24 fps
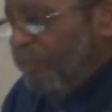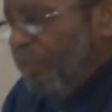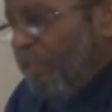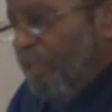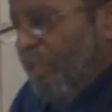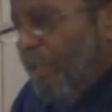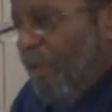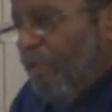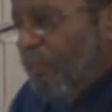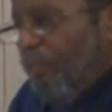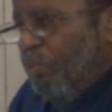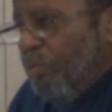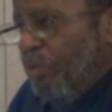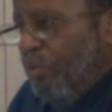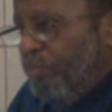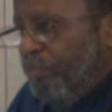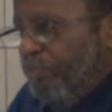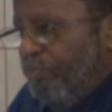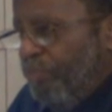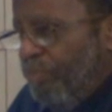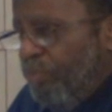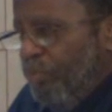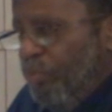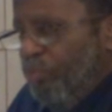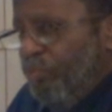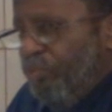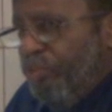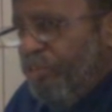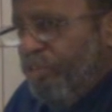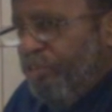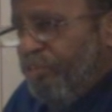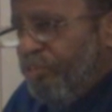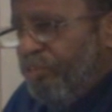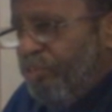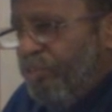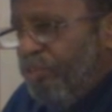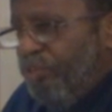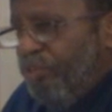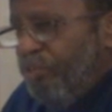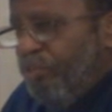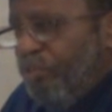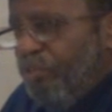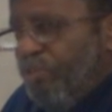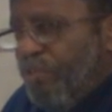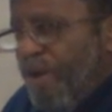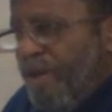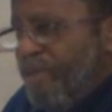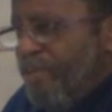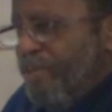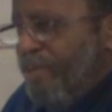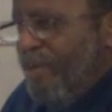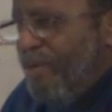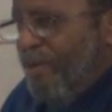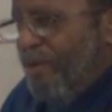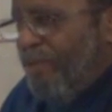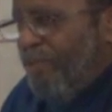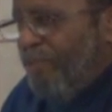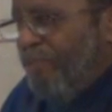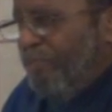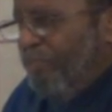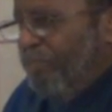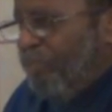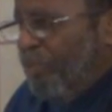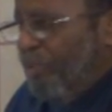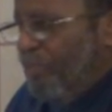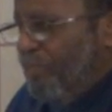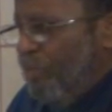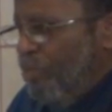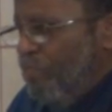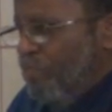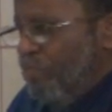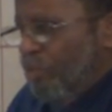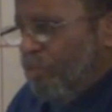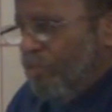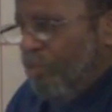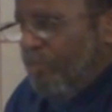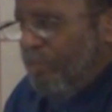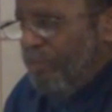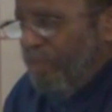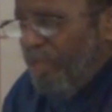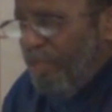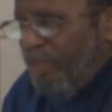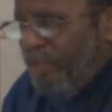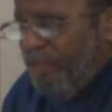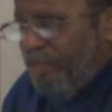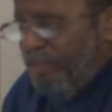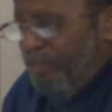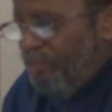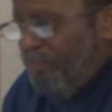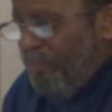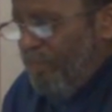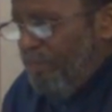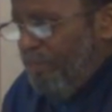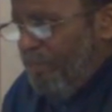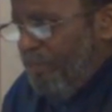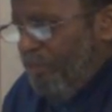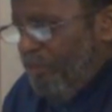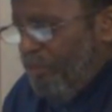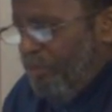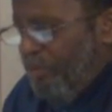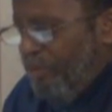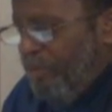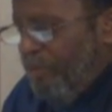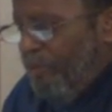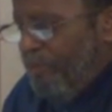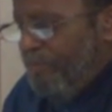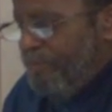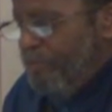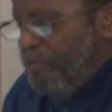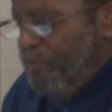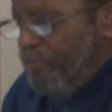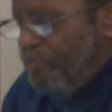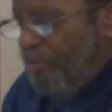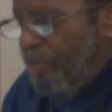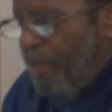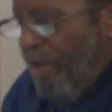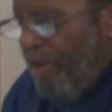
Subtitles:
And I want to prove this to you right now. And some of you Muslims, I guess maybe this will help you.